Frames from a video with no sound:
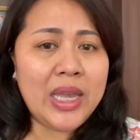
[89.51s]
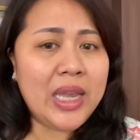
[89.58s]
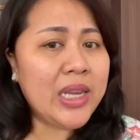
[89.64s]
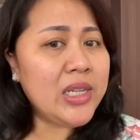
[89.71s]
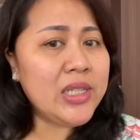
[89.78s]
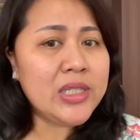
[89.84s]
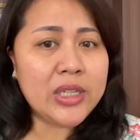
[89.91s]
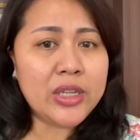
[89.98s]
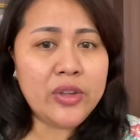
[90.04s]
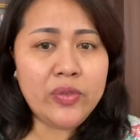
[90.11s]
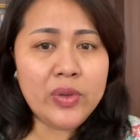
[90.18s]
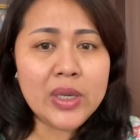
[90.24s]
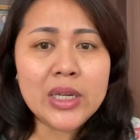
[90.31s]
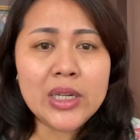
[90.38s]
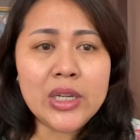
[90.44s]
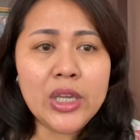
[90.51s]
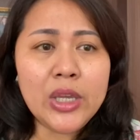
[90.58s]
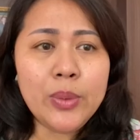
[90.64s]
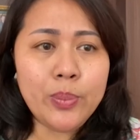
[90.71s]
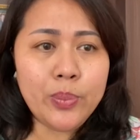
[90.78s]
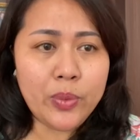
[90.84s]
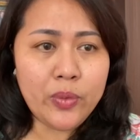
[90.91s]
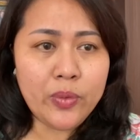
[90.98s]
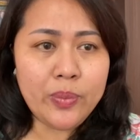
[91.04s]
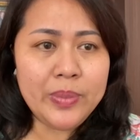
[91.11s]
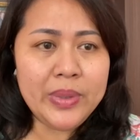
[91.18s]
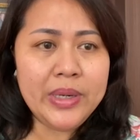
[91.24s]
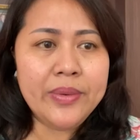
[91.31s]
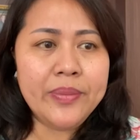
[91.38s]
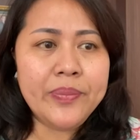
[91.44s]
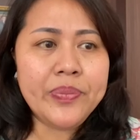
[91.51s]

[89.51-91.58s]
any significant improvement.